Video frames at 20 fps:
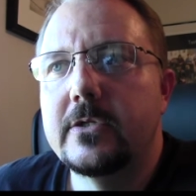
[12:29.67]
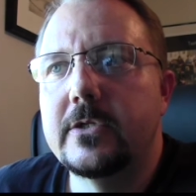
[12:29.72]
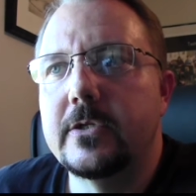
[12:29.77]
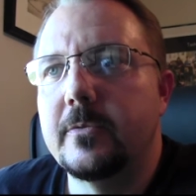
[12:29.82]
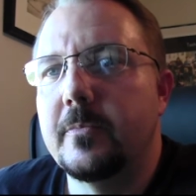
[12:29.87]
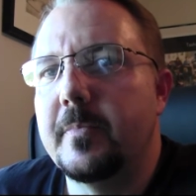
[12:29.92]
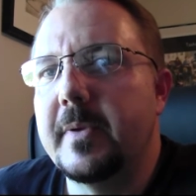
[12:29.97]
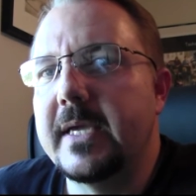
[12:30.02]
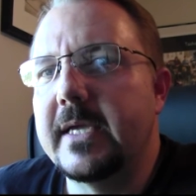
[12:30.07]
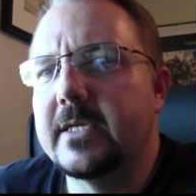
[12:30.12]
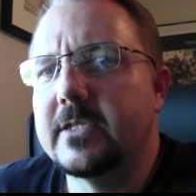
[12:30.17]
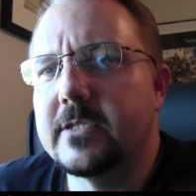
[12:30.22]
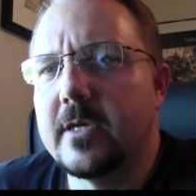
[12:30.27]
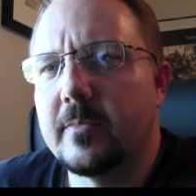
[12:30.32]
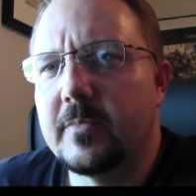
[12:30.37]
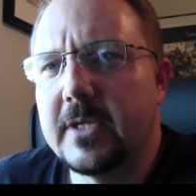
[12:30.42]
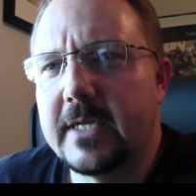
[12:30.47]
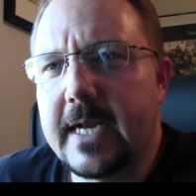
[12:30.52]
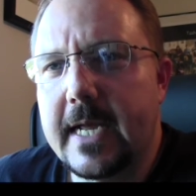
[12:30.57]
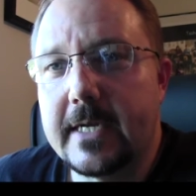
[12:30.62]
to being
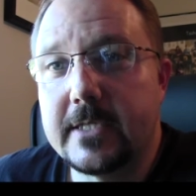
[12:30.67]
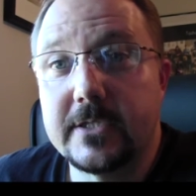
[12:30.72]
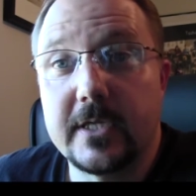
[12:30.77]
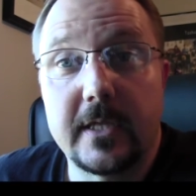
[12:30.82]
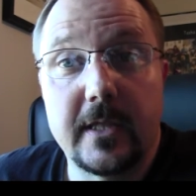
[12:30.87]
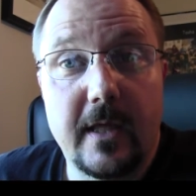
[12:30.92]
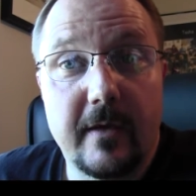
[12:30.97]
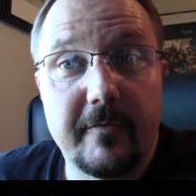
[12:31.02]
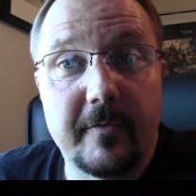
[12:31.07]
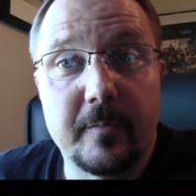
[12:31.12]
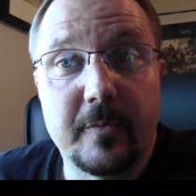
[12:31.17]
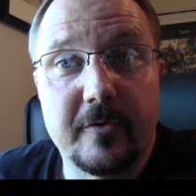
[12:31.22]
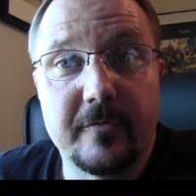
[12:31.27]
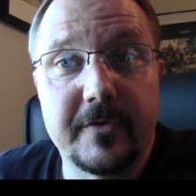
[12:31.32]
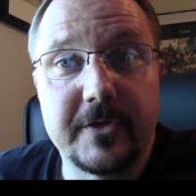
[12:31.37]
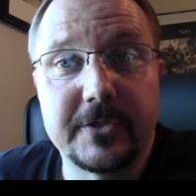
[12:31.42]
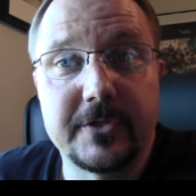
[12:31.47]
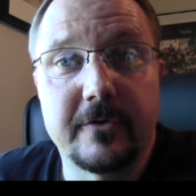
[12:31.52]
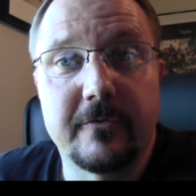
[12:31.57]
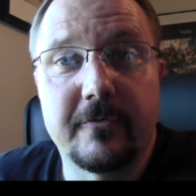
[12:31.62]
something that is a loving
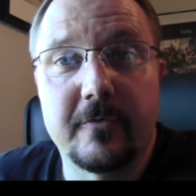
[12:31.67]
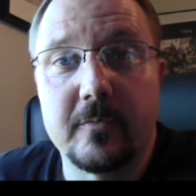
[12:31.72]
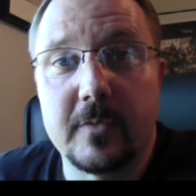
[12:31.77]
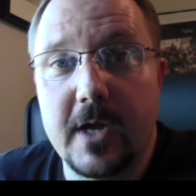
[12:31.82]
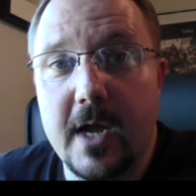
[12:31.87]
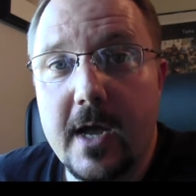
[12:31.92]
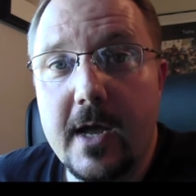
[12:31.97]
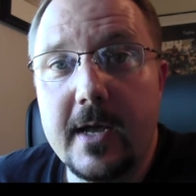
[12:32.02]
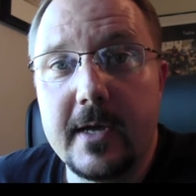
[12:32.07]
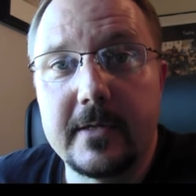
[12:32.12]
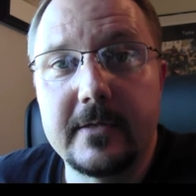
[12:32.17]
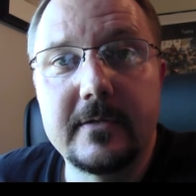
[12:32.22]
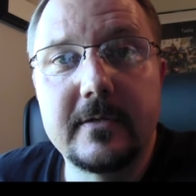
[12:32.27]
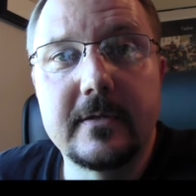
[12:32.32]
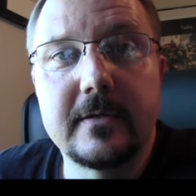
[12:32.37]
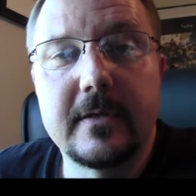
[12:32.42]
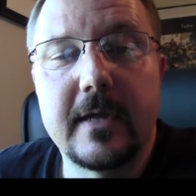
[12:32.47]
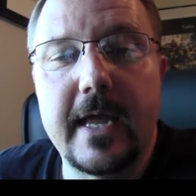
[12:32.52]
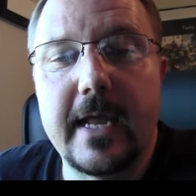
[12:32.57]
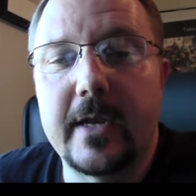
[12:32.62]
provision from God,
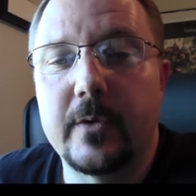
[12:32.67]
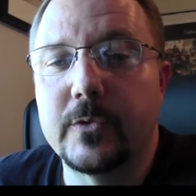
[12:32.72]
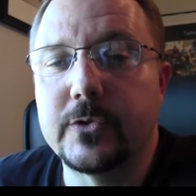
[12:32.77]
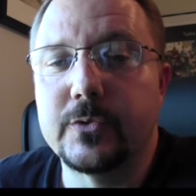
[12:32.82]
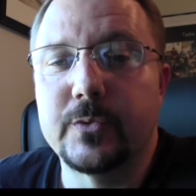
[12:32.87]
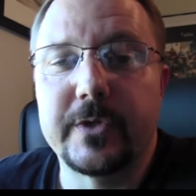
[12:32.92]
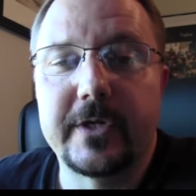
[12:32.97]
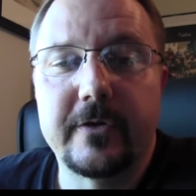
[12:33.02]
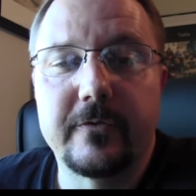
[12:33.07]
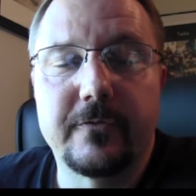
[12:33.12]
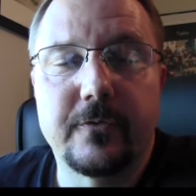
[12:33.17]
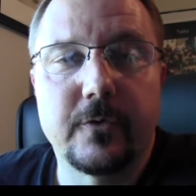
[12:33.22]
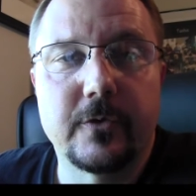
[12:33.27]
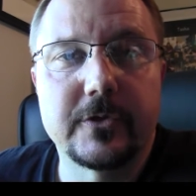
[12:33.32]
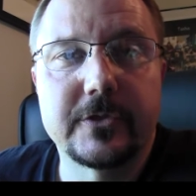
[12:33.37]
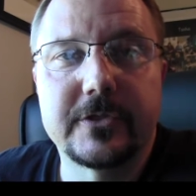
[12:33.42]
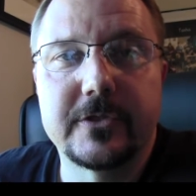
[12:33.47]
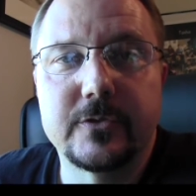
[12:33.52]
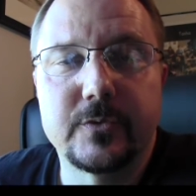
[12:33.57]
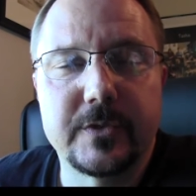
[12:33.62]
and it was
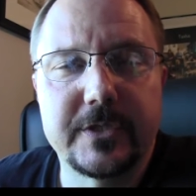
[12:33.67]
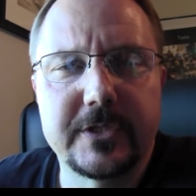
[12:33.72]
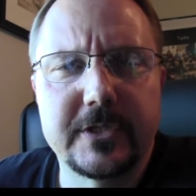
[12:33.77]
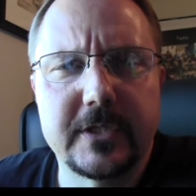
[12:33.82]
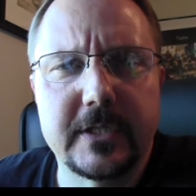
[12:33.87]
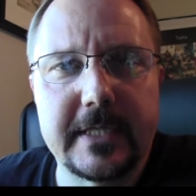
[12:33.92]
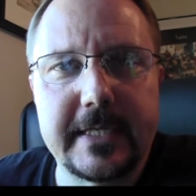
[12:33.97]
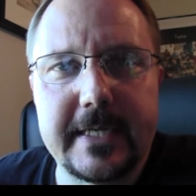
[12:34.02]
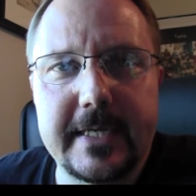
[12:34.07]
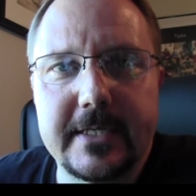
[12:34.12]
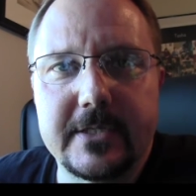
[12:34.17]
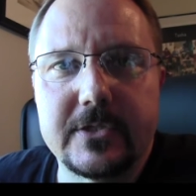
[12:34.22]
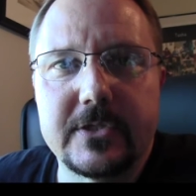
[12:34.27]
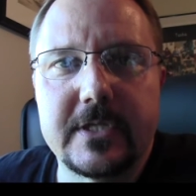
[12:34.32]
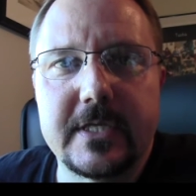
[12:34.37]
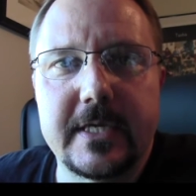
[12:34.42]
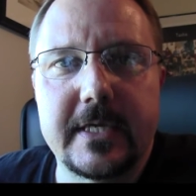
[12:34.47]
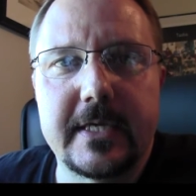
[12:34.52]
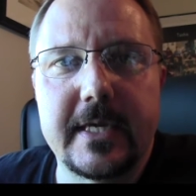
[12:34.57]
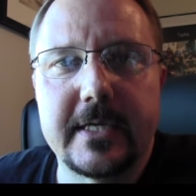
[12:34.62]
reinforced as recently
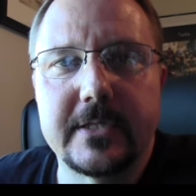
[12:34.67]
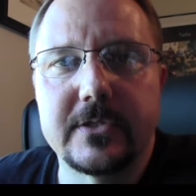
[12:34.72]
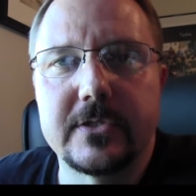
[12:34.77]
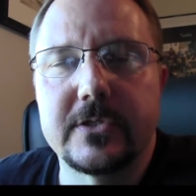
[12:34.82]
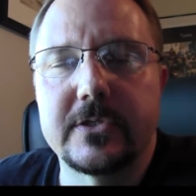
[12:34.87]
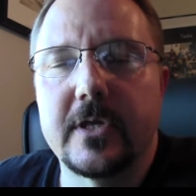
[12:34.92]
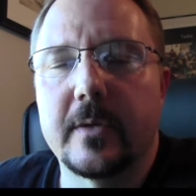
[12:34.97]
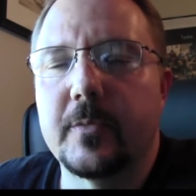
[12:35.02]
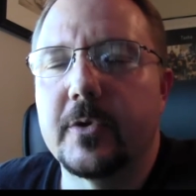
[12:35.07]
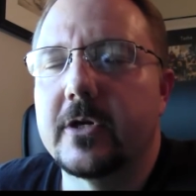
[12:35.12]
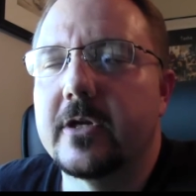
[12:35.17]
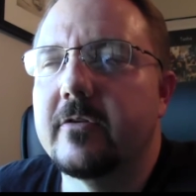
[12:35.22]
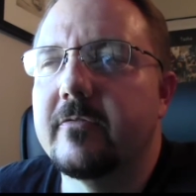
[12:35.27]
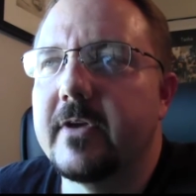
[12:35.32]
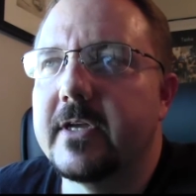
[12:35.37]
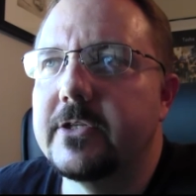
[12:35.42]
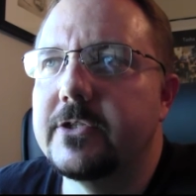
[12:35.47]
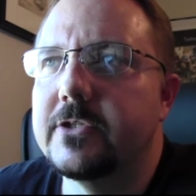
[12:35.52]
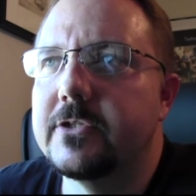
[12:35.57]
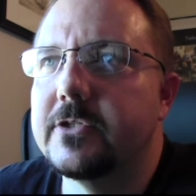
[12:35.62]
as the summer
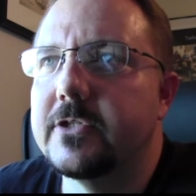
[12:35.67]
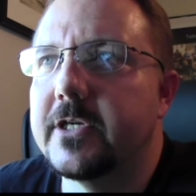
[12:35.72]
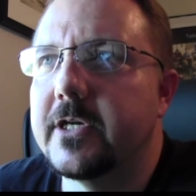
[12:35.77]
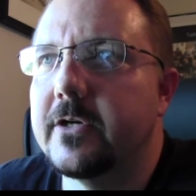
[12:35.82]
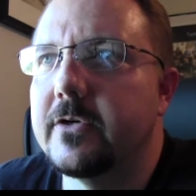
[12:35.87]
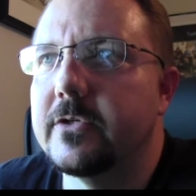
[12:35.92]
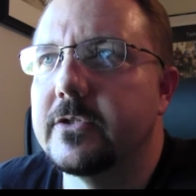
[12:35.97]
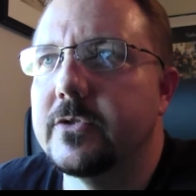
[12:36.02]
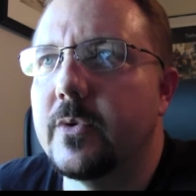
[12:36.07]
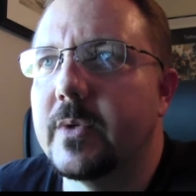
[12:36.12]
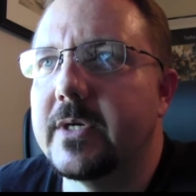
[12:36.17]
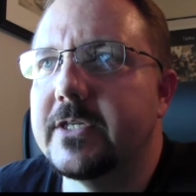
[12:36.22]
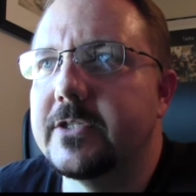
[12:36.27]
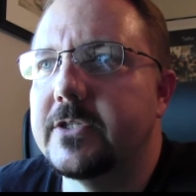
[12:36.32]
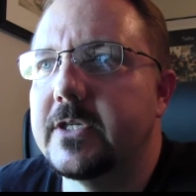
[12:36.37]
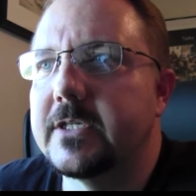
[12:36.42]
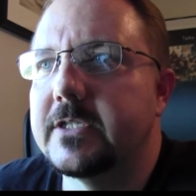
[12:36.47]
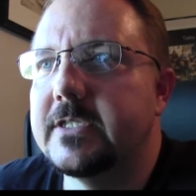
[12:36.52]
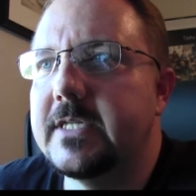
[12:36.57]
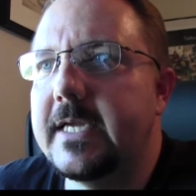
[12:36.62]
conventions here in
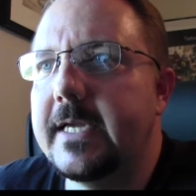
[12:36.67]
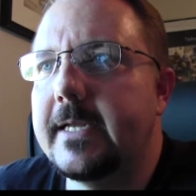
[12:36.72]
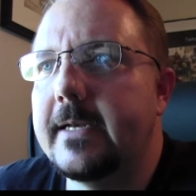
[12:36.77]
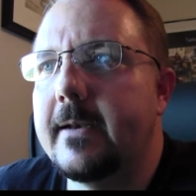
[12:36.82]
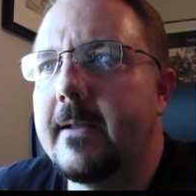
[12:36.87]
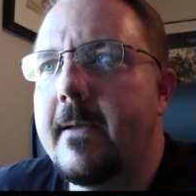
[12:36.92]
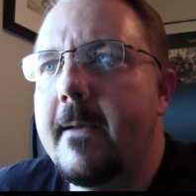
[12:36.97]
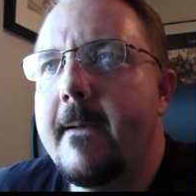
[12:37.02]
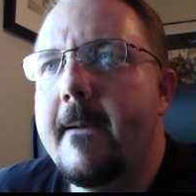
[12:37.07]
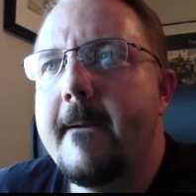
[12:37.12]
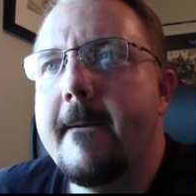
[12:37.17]
2016.